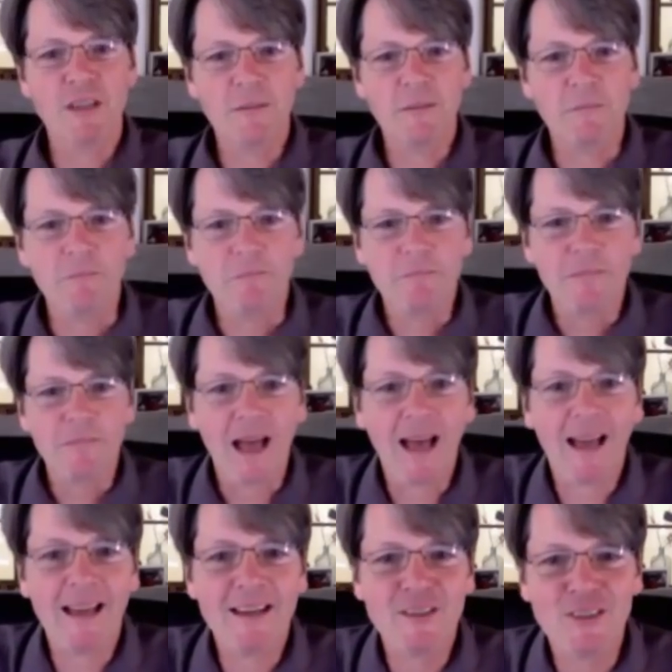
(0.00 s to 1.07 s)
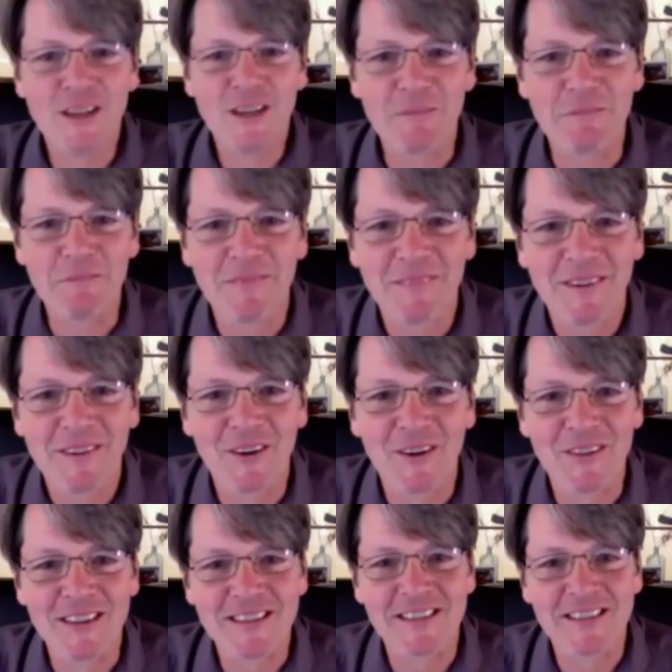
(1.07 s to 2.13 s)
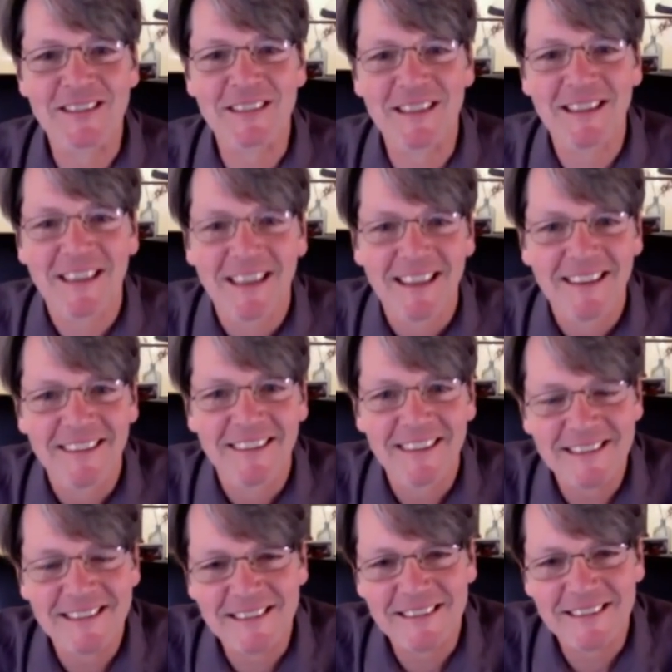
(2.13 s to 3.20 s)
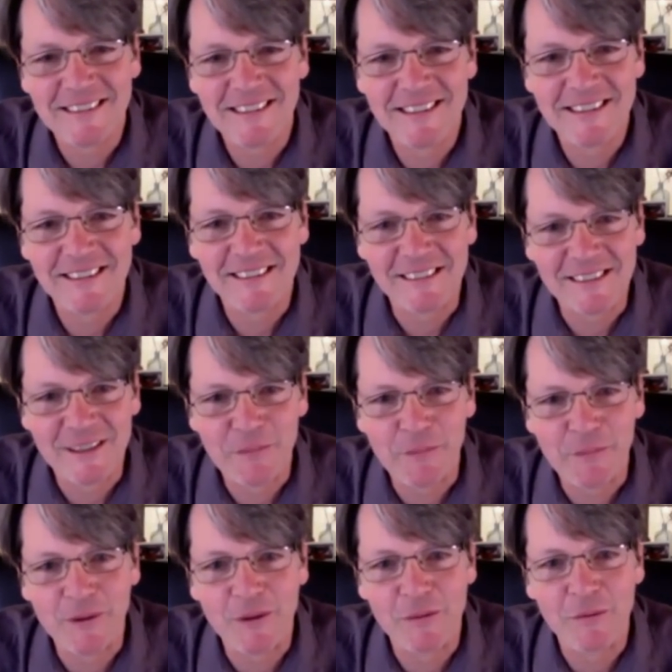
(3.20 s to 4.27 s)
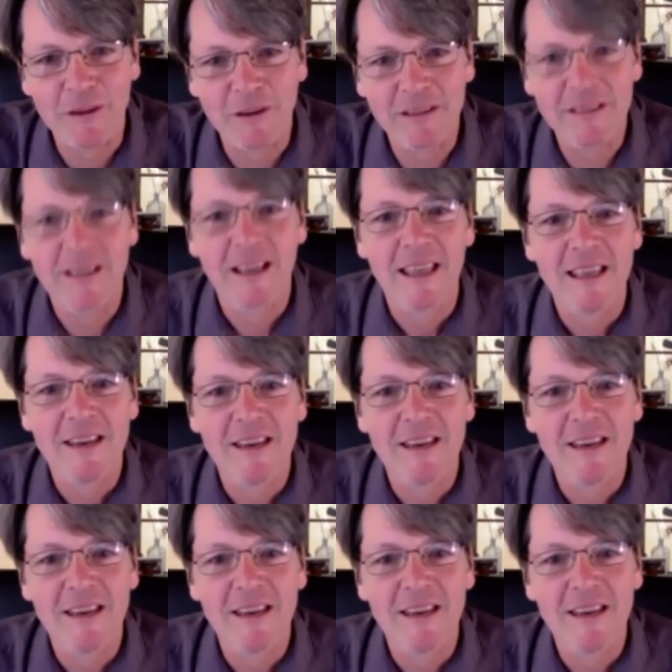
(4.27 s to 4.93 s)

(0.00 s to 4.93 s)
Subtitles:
Jim, hi Jim. Oh, this is a typical one.